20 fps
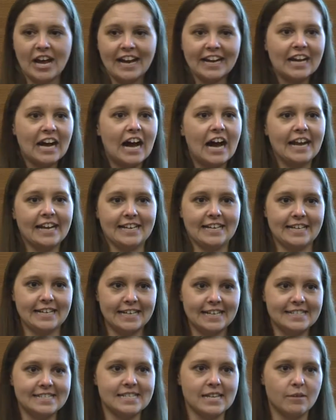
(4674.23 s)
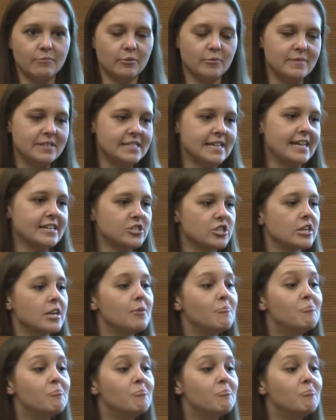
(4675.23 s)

I got it. It needs supplementation.